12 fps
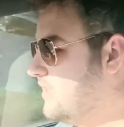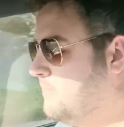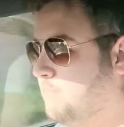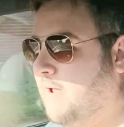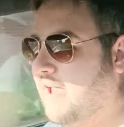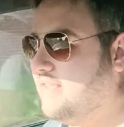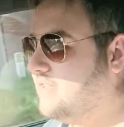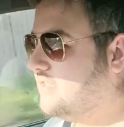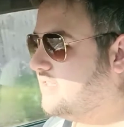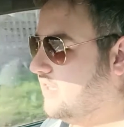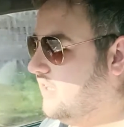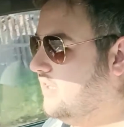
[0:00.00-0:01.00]
Its
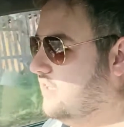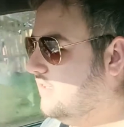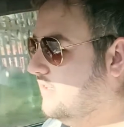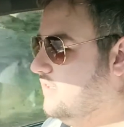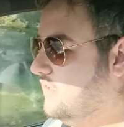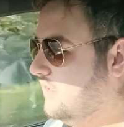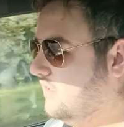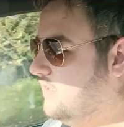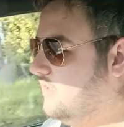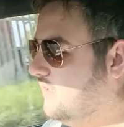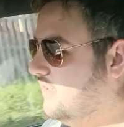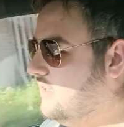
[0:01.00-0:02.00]
competitor
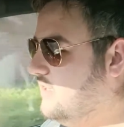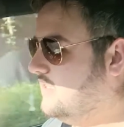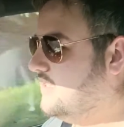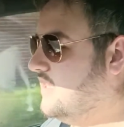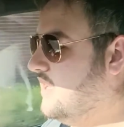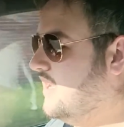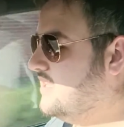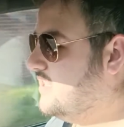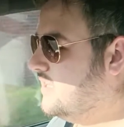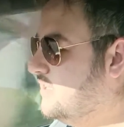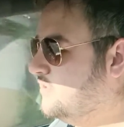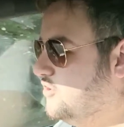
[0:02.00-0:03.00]
is the
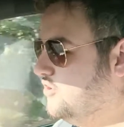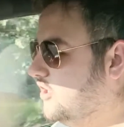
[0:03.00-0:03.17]
Nissan